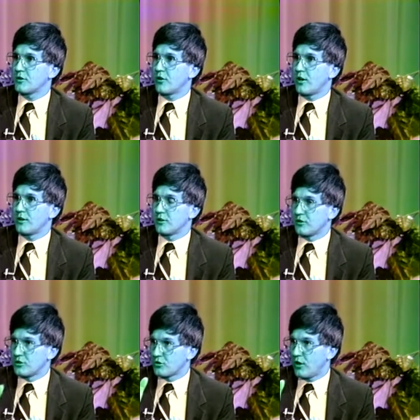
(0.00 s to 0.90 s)
guard until
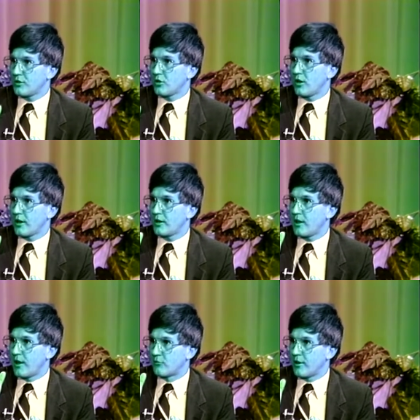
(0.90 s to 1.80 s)
he is on target
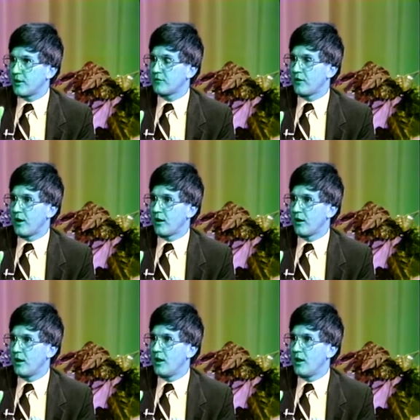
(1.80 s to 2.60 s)
and ready to fire,